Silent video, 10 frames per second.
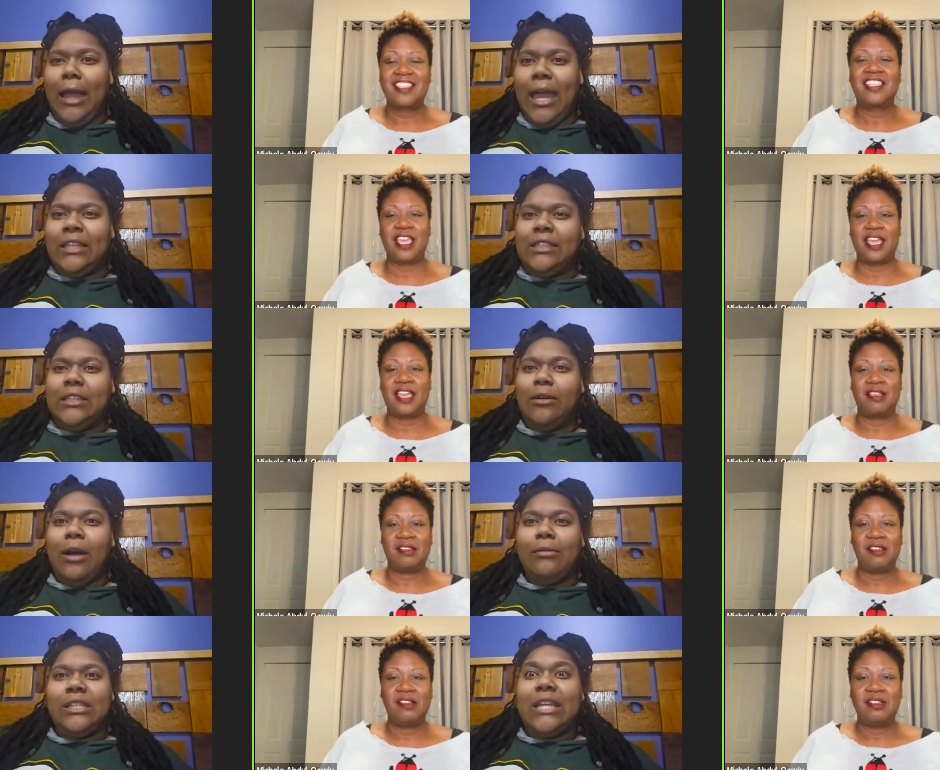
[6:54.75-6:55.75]
Speaker 1: Yeah. And so
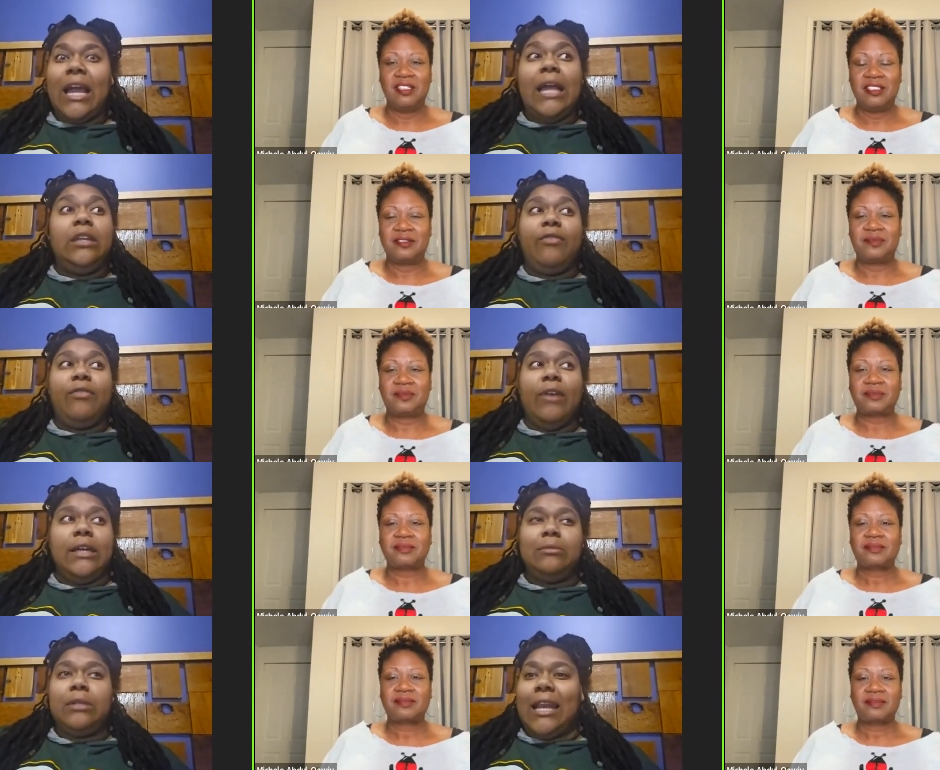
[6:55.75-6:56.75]
I was like, I need to find
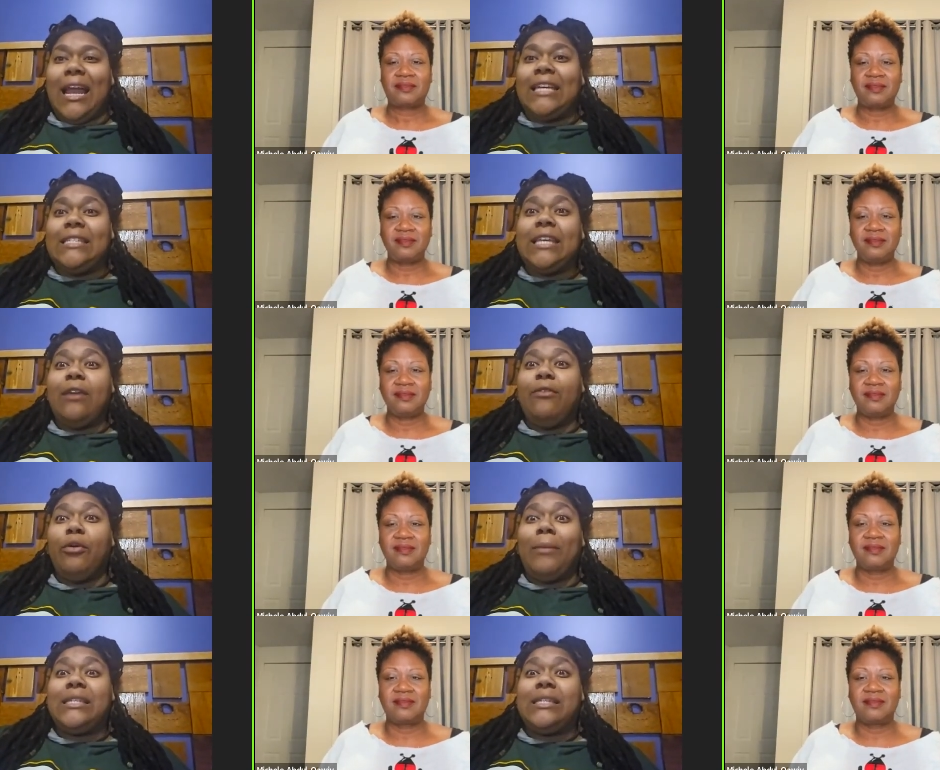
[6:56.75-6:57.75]
something that I can say for
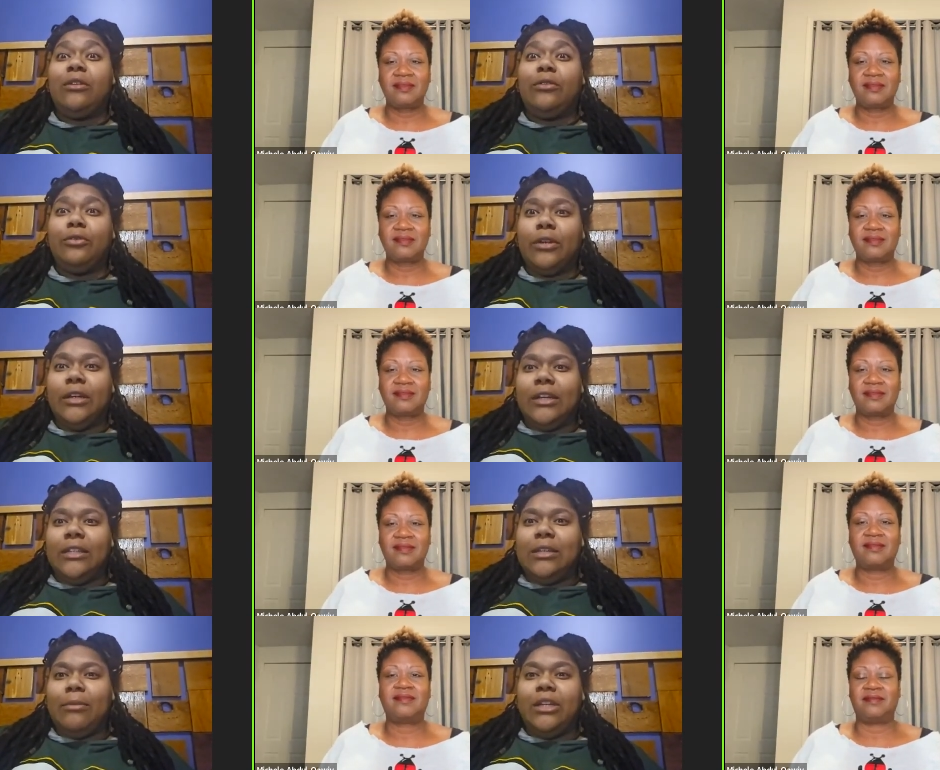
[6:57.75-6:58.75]
myself
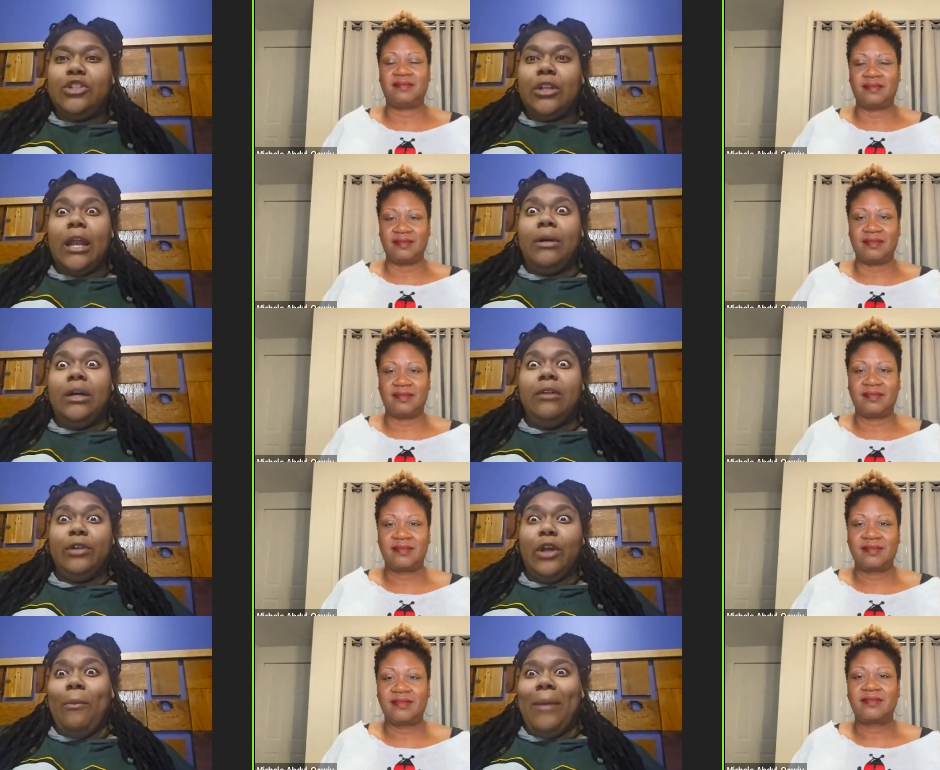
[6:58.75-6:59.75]
to make mm-hmm. sure that I'm
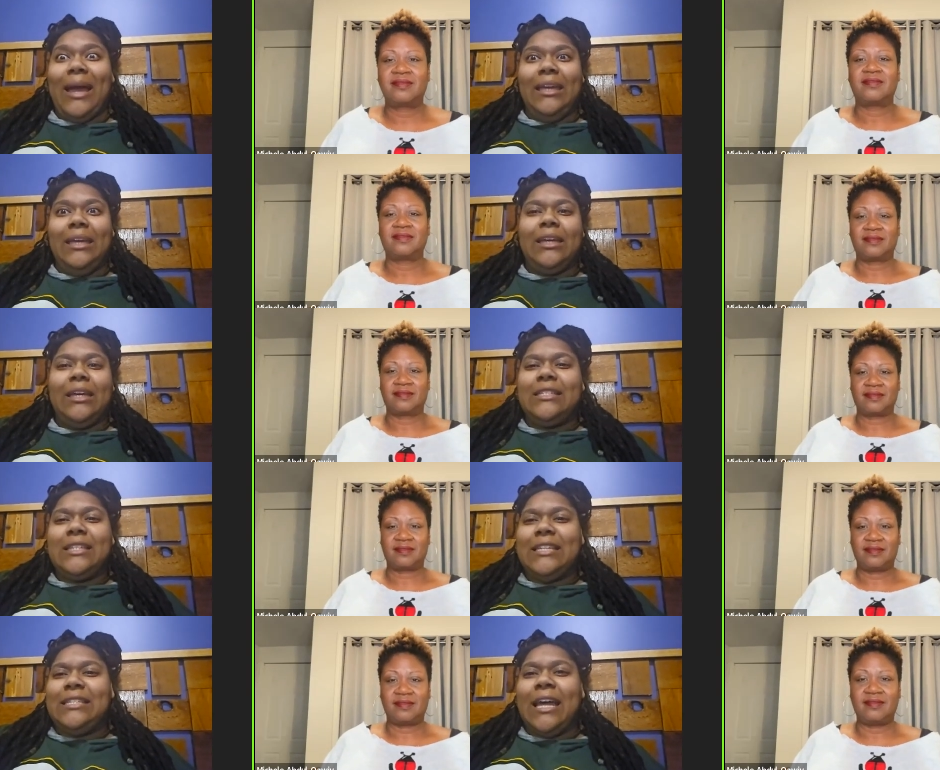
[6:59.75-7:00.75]
covered on my end because
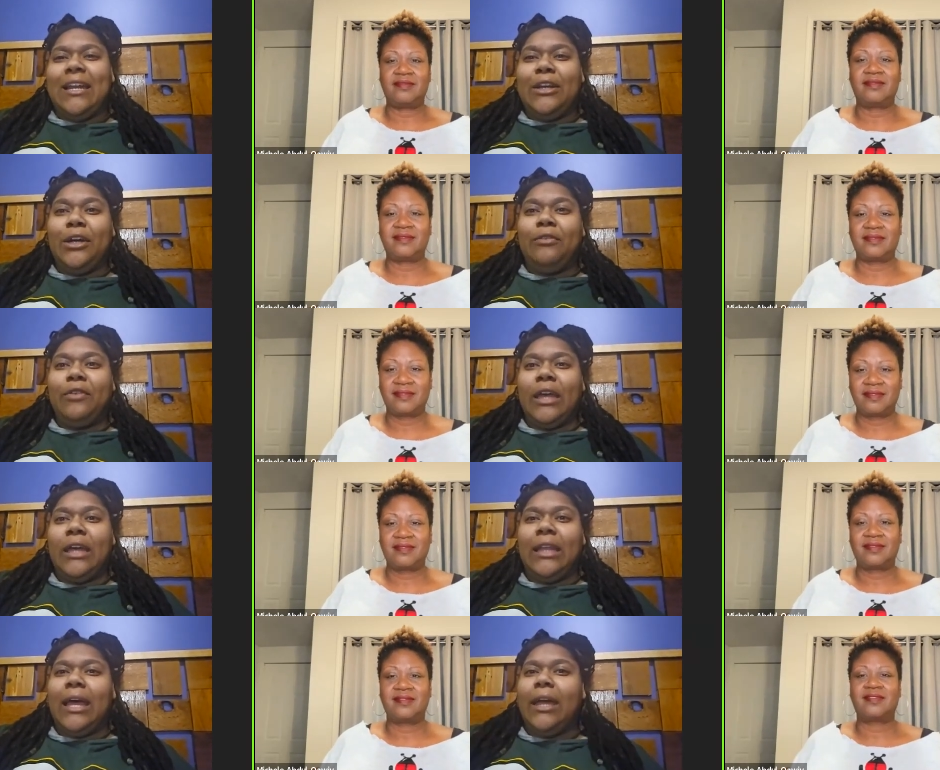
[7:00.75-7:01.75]
that's not mm-hmm. enough.
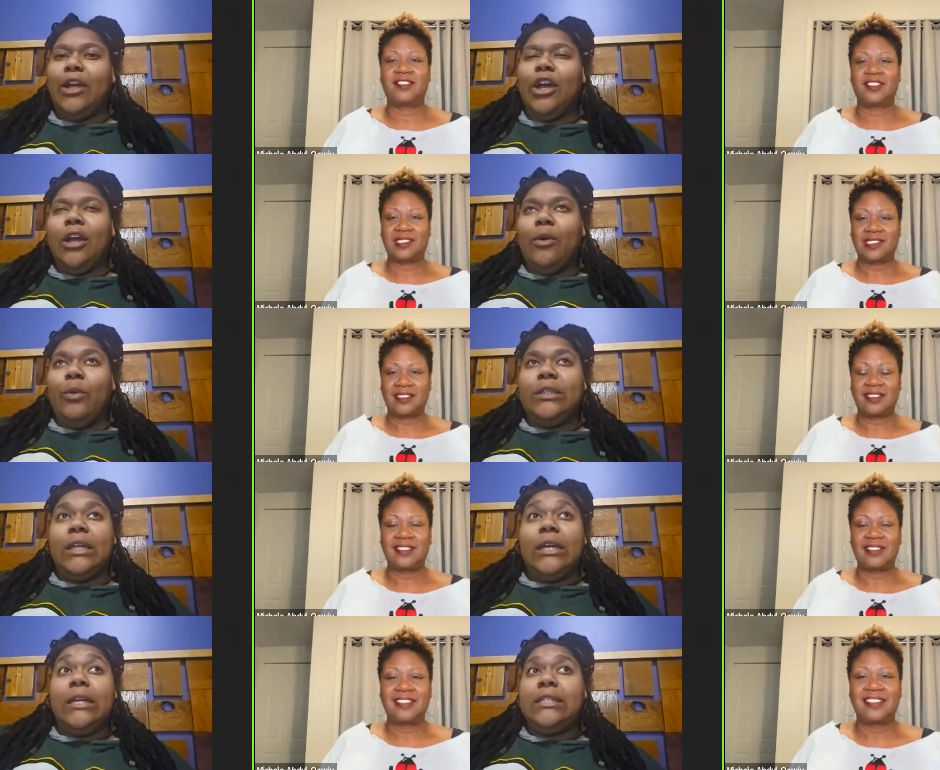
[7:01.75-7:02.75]
And like when
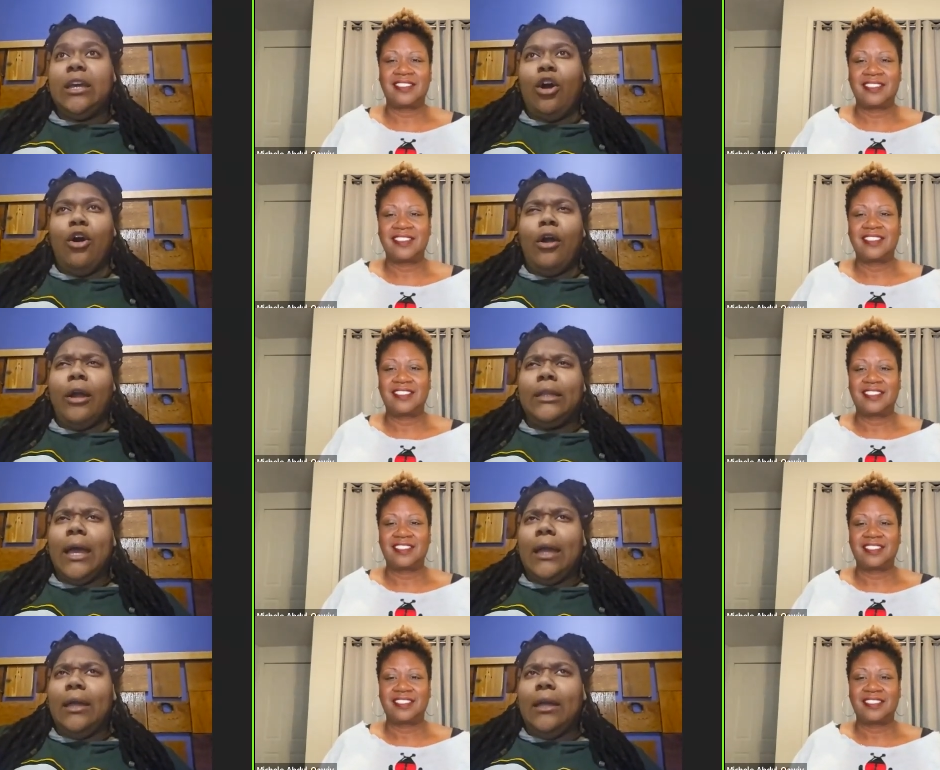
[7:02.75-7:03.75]
things get hard,
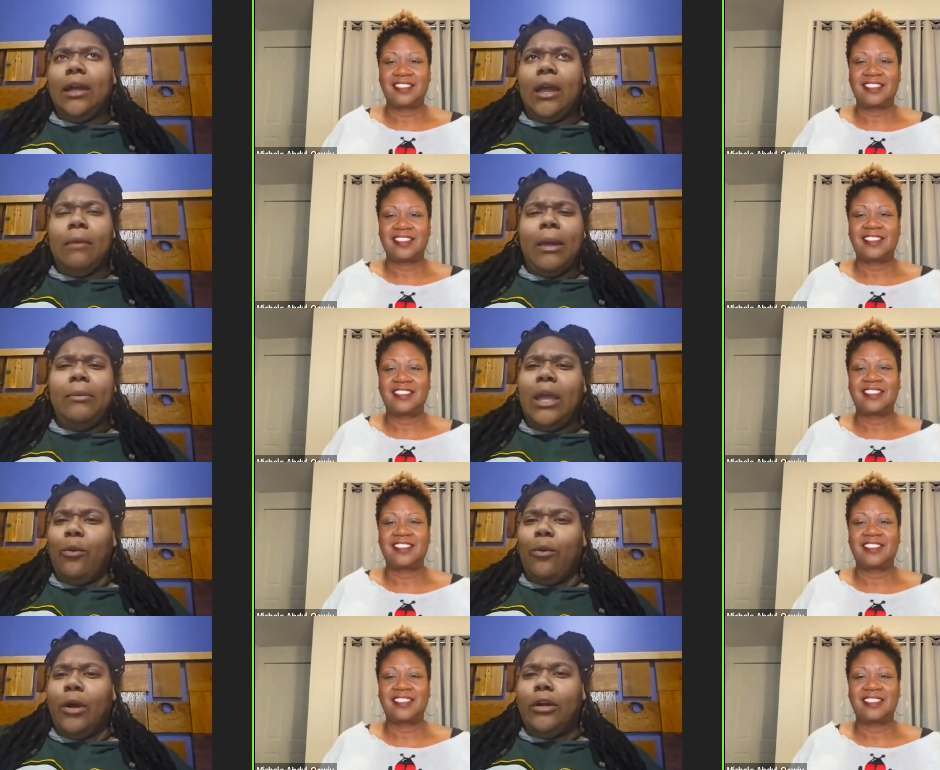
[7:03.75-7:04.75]
like maybe at